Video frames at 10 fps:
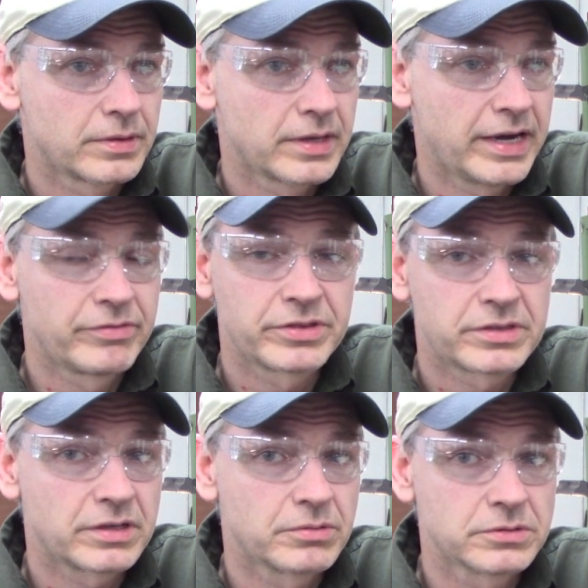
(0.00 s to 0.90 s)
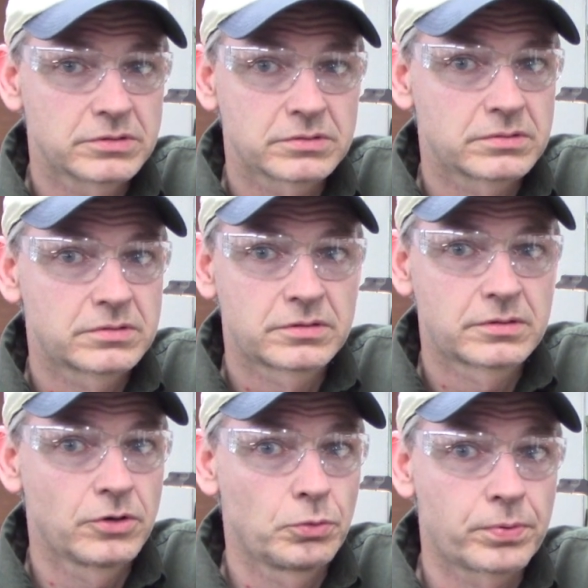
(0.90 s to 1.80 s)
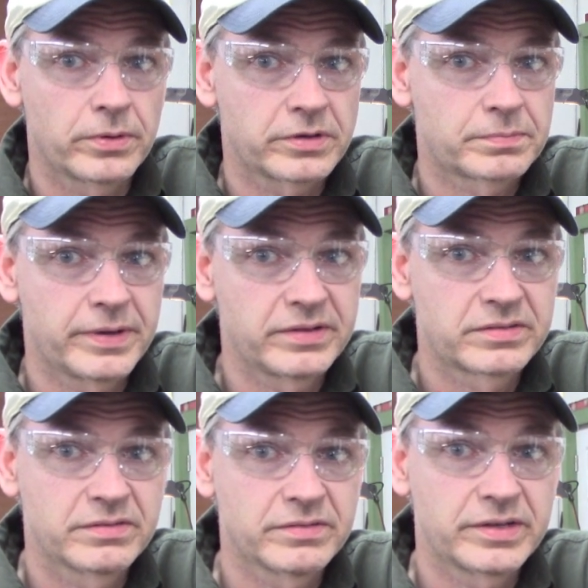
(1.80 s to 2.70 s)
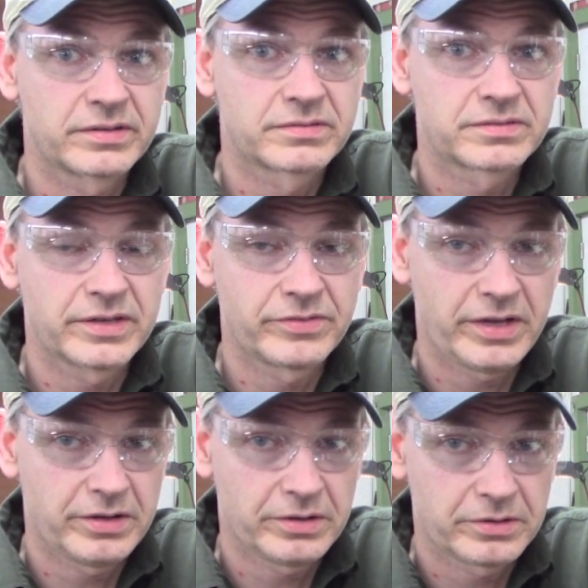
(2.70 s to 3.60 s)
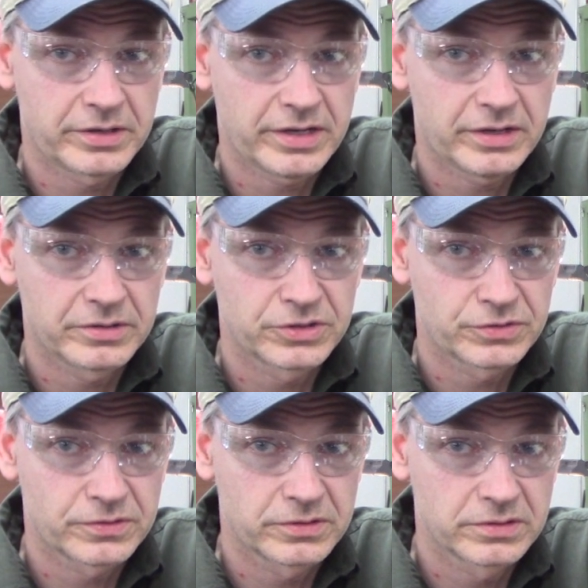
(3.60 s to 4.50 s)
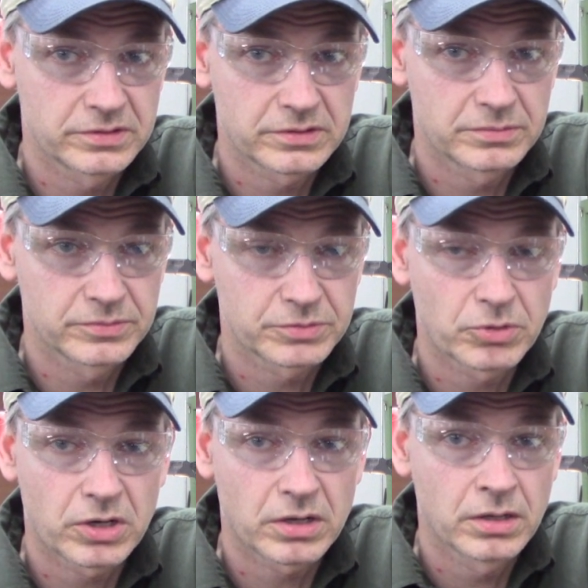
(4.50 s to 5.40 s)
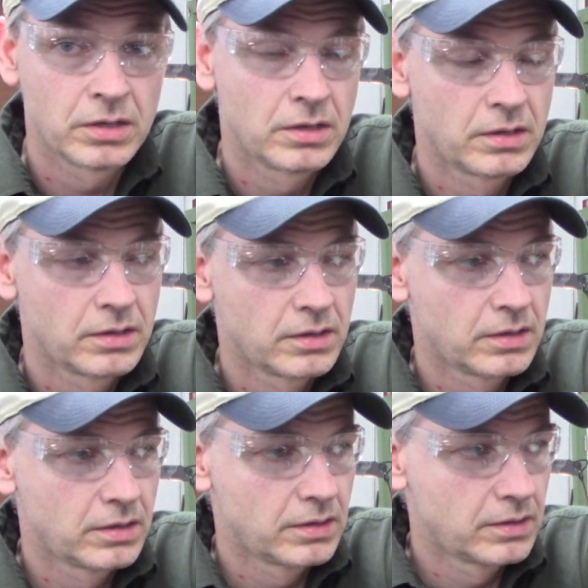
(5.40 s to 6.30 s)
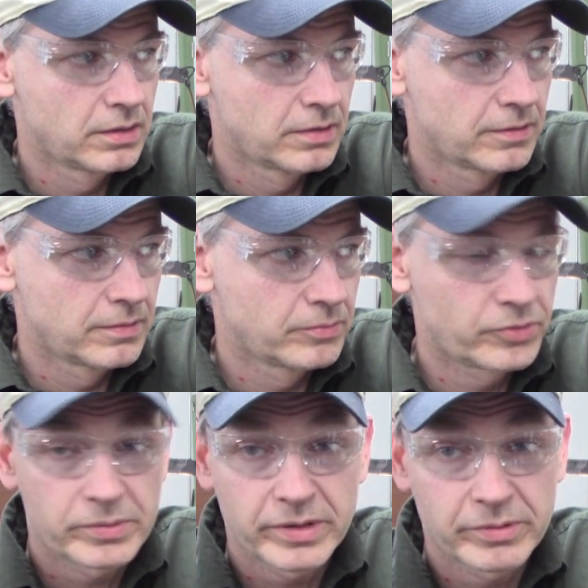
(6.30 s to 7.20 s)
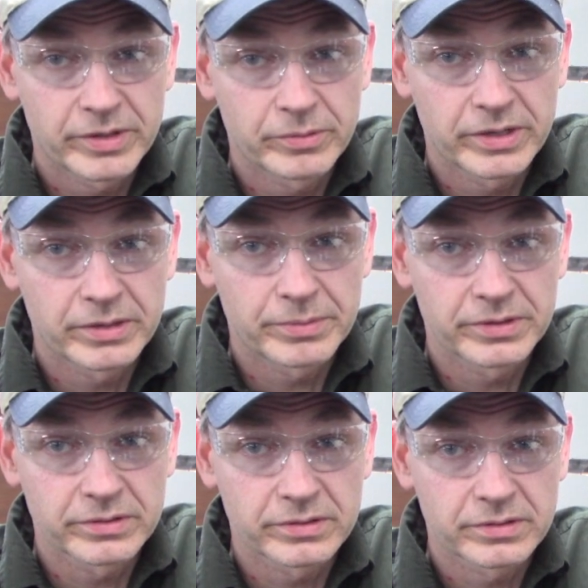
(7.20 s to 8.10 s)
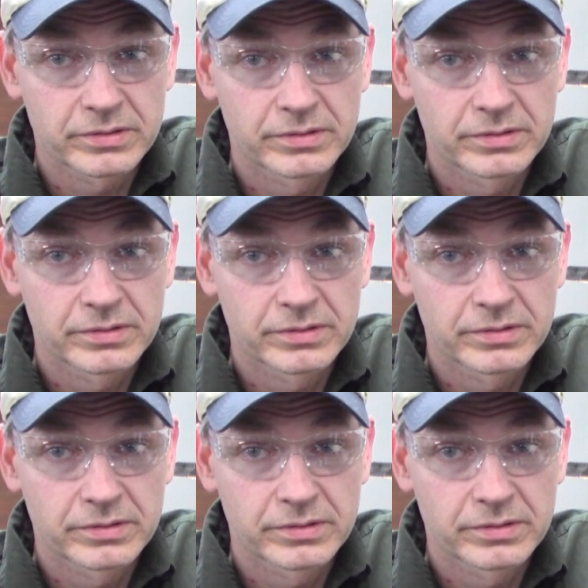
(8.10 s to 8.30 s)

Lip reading: Everything was super expensive, like $700-800 for something small. That's probably why they went out of business.